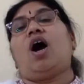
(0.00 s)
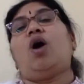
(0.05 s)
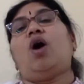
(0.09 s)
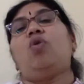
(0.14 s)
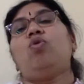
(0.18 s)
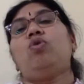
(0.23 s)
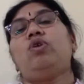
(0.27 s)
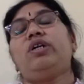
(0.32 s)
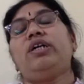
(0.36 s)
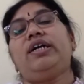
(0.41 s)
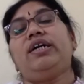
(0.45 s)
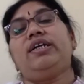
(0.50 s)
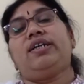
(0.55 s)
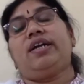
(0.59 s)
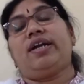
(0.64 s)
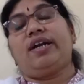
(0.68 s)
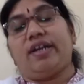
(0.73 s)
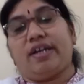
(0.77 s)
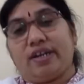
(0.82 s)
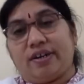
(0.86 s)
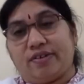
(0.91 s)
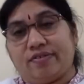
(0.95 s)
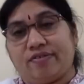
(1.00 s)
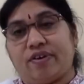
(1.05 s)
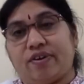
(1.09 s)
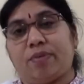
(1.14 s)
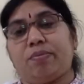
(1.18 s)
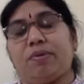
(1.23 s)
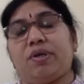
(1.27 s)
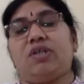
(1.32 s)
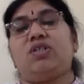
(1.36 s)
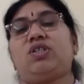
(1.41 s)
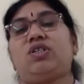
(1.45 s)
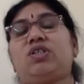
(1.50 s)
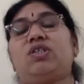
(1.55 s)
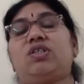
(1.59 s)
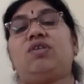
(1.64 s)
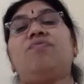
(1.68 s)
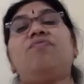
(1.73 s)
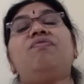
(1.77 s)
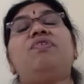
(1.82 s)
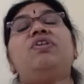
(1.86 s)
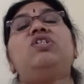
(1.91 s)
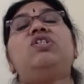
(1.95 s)
Outdated
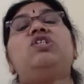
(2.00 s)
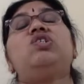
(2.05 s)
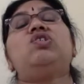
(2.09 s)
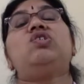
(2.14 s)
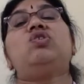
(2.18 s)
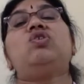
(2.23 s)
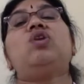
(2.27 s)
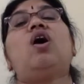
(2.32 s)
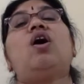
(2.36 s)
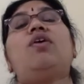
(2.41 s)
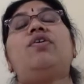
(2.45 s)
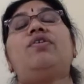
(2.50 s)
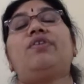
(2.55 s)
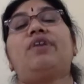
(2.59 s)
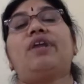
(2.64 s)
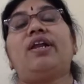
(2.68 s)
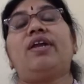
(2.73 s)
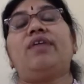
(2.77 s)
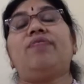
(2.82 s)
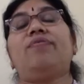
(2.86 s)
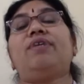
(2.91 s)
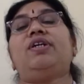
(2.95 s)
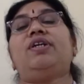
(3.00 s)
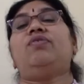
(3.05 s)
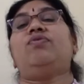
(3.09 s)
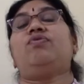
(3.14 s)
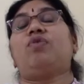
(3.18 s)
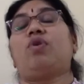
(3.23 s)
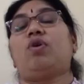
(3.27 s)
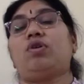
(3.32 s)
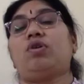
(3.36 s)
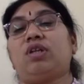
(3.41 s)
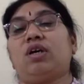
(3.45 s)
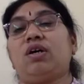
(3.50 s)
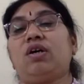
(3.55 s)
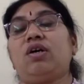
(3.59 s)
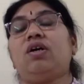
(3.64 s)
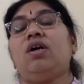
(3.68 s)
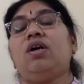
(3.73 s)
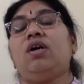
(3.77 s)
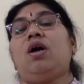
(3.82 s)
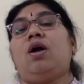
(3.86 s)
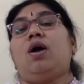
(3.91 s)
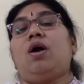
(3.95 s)
information which is not relevant for the
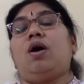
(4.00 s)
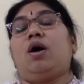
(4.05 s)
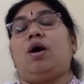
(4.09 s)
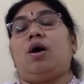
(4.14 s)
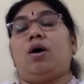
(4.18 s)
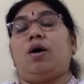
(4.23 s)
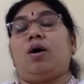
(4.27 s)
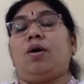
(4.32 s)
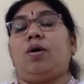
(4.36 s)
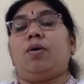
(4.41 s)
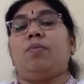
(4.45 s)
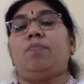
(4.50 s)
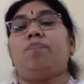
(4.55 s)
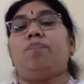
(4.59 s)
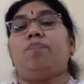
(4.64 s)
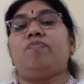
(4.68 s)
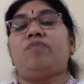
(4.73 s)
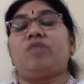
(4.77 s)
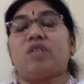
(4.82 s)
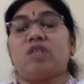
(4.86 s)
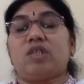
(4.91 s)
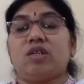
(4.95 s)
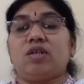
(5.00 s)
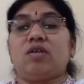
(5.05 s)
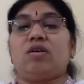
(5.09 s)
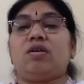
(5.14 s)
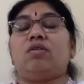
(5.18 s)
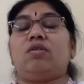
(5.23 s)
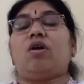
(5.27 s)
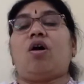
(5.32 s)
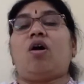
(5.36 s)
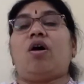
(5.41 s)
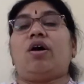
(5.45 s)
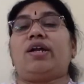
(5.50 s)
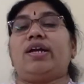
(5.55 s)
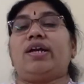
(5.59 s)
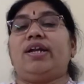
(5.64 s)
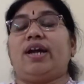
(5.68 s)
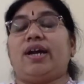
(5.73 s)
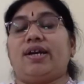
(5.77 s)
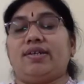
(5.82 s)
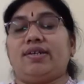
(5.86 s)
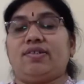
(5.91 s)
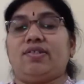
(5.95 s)

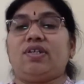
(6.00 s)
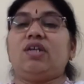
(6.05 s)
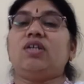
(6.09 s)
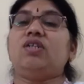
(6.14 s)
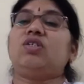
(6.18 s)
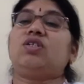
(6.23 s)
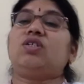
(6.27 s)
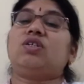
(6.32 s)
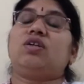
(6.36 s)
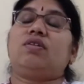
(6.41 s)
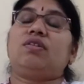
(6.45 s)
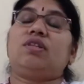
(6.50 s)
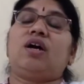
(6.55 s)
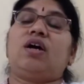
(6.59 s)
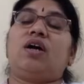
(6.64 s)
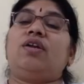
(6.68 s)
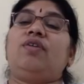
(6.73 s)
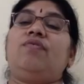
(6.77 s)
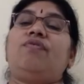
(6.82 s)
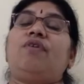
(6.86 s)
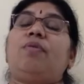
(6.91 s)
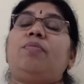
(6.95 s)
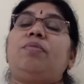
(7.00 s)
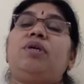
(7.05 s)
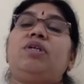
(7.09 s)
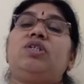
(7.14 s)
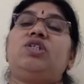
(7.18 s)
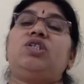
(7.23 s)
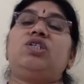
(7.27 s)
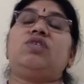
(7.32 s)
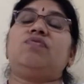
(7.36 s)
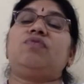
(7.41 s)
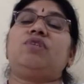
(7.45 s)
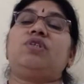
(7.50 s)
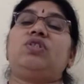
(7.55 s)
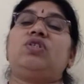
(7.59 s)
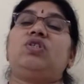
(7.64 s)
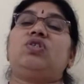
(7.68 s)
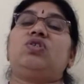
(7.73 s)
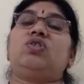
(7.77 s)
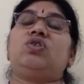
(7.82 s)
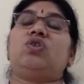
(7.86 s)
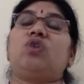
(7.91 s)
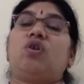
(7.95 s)
organization, the information which
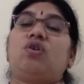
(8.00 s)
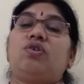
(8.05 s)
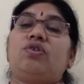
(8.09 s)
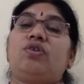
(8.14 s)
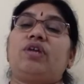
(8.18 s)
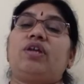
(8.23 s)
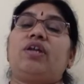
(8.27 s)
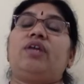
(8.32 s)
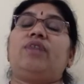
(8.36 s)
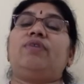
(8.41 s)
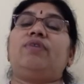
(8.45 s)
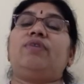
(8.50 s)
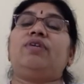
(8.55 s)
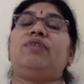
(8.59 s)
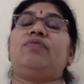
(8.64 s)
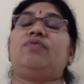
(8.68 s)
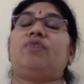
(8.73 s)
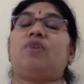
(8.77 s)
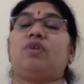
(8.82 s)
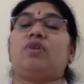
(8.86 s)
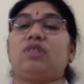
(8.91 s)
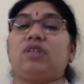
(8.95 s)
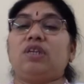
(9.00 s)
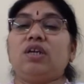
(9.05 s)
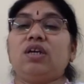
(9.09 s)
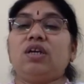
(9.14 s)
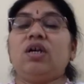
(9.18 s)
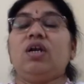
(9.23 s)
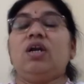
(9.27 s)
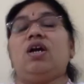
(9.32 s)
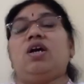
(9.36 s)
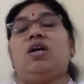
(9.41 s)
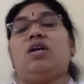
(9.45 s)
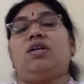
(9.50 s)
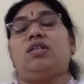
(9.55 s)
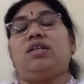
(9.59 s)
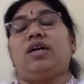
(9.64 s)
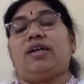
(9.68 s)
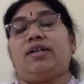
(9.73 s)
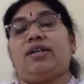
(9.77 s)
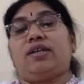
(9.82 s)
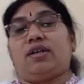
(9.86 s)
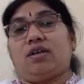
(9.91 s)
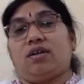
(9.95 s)
is not relevant for the
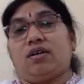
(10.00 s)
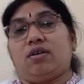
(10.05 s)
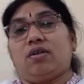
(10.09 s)
that